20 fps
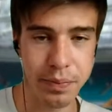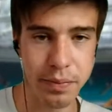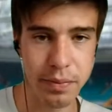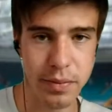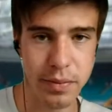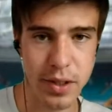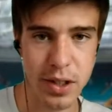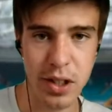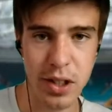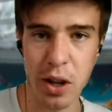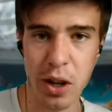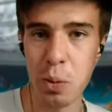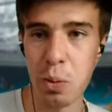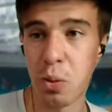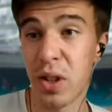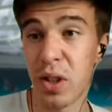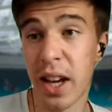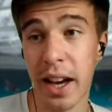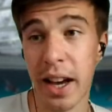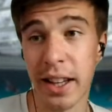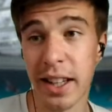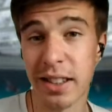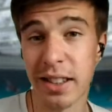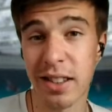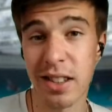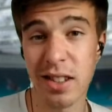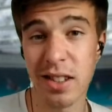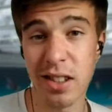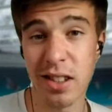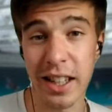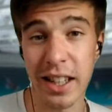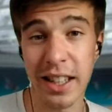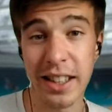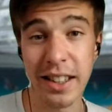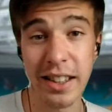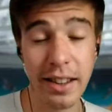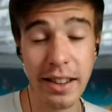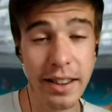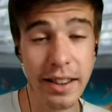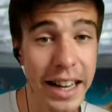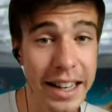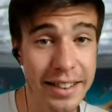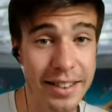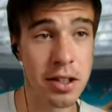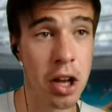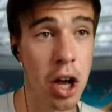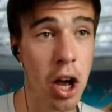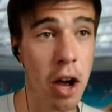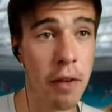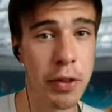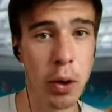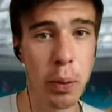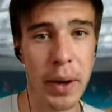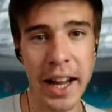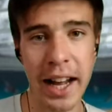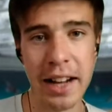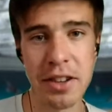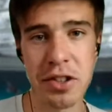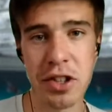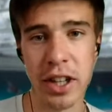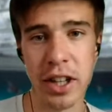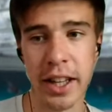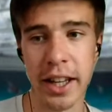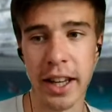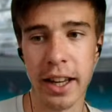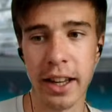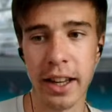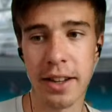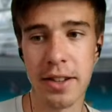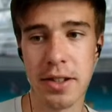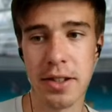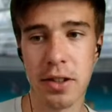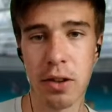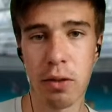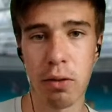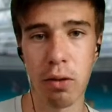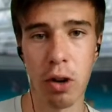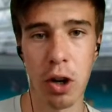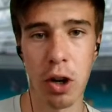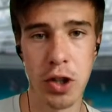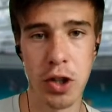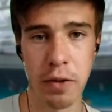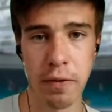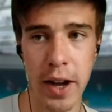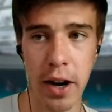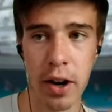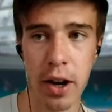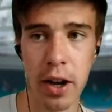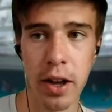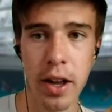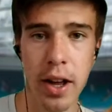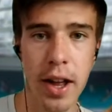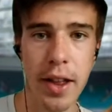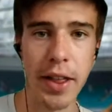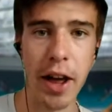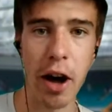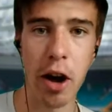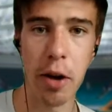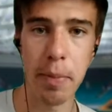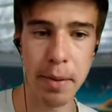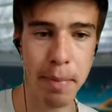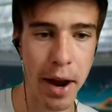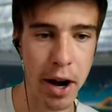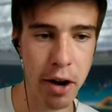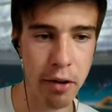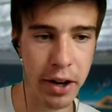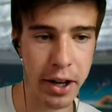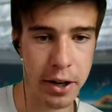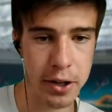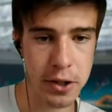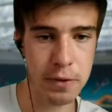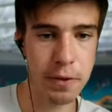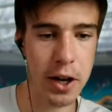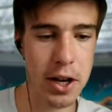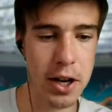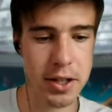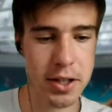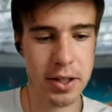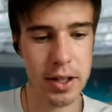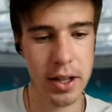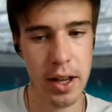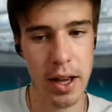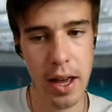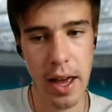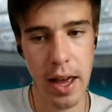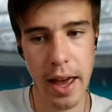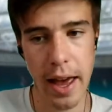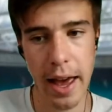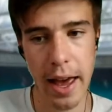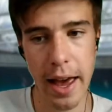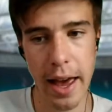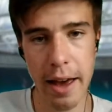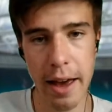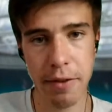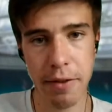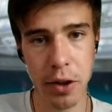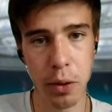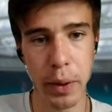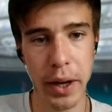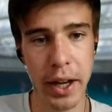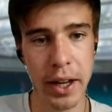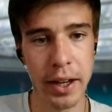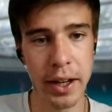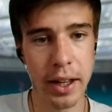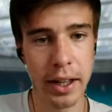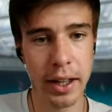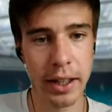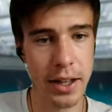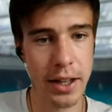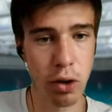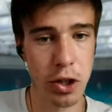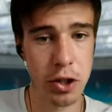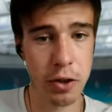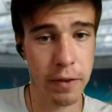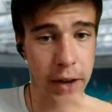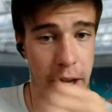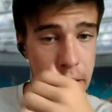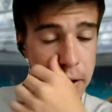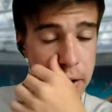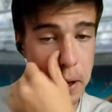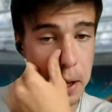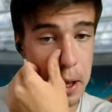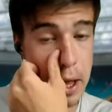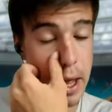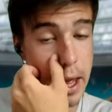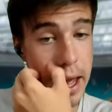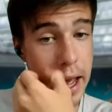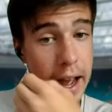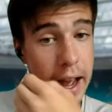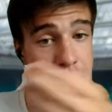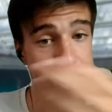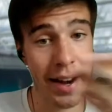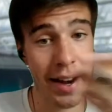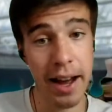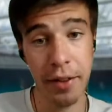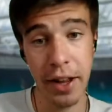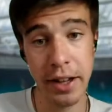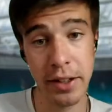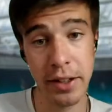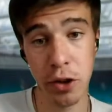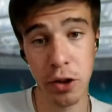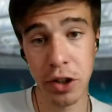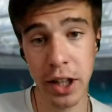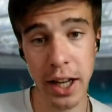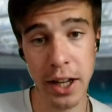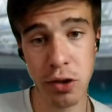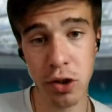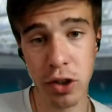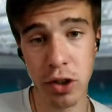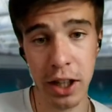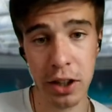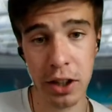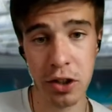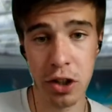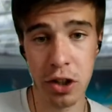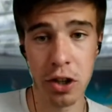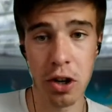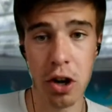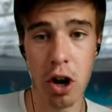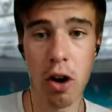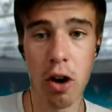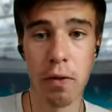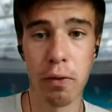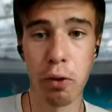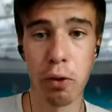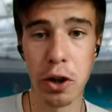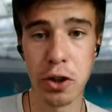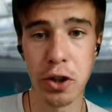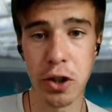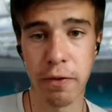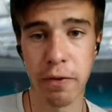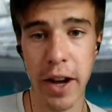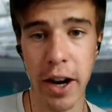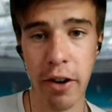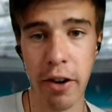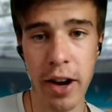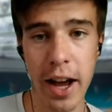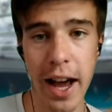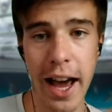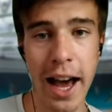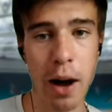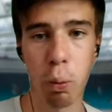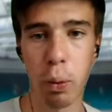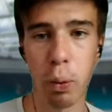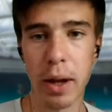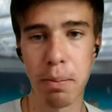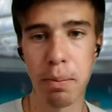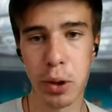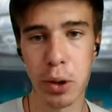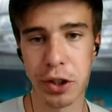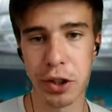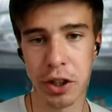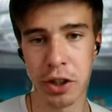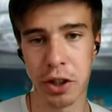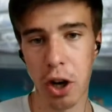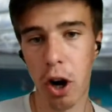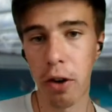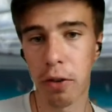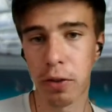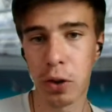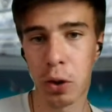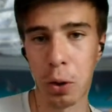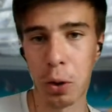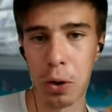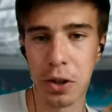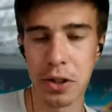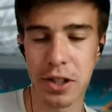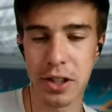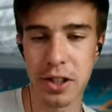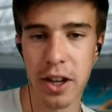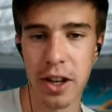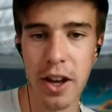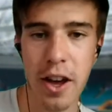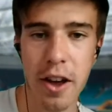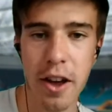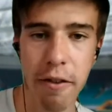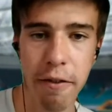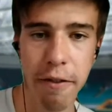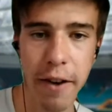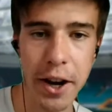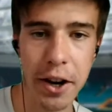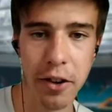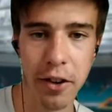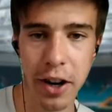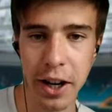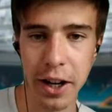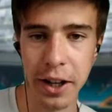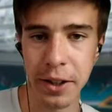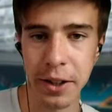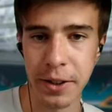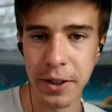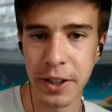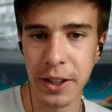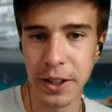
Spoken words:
So yeah, he nearly deserved the win actually against Roger Federer. That would have been Mannarino's first ever win against Roger Federer. And now they're doing the introduction of Roger Federer at Wimbledon. Of course, Federer,